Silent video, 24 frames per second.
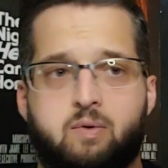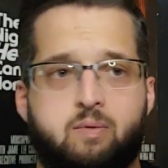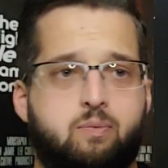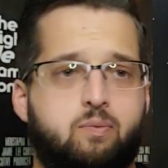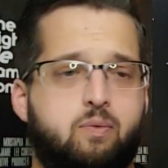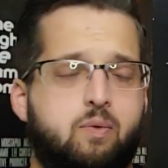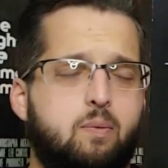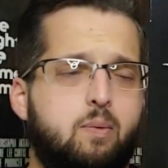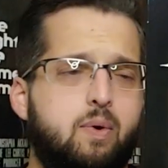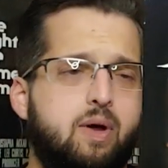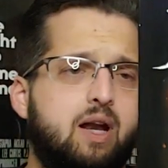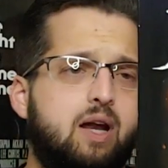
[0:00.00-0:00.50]

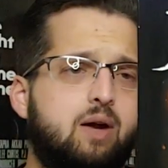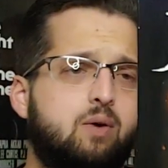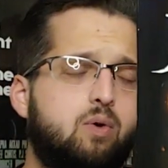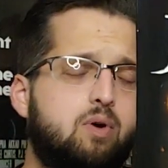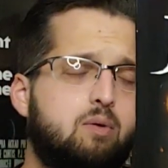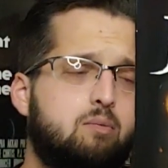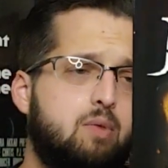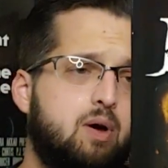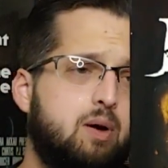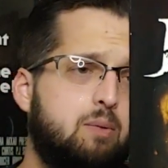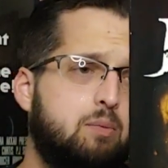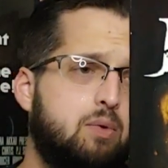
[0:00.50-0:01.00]
from what I
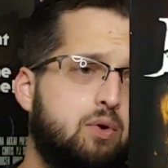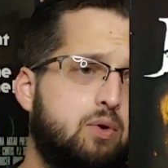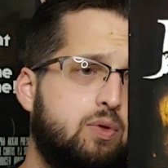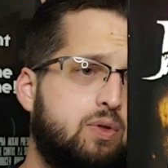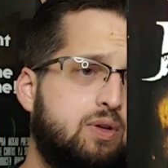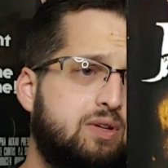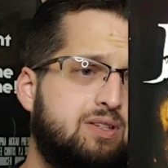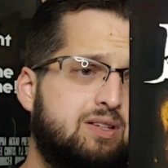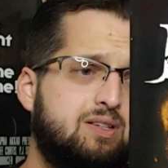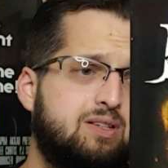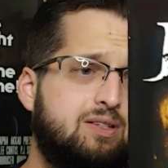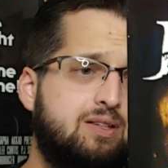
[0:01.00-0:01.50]
remember,
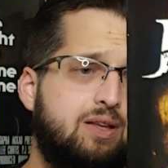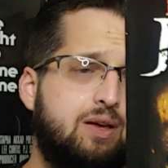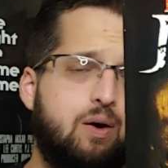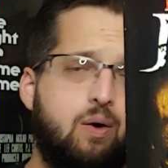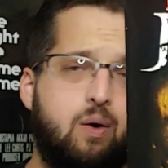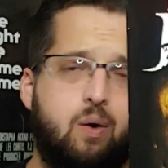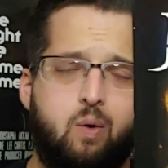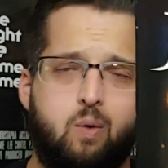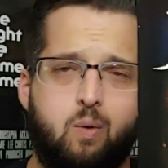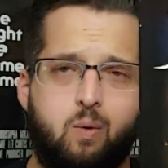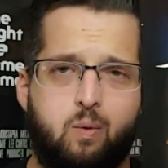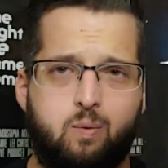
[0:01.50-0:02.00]
this is the
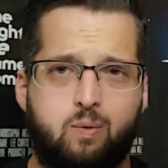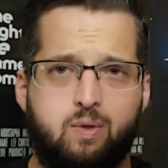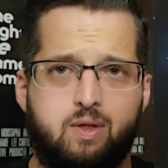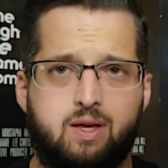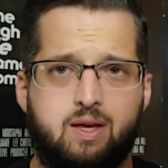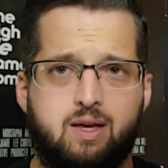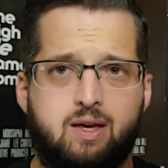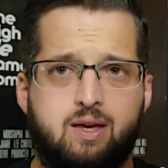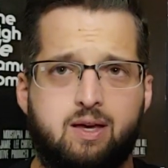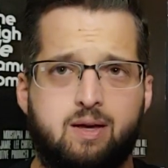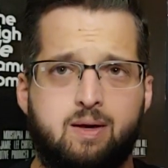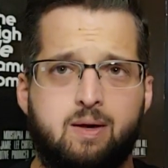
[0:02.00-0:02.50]

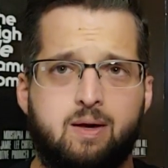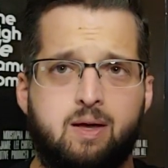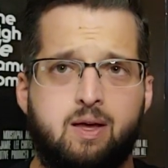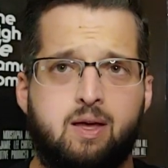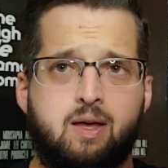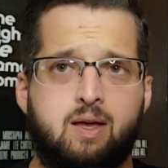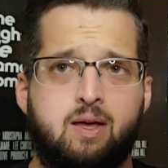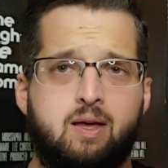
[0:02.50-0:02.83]
only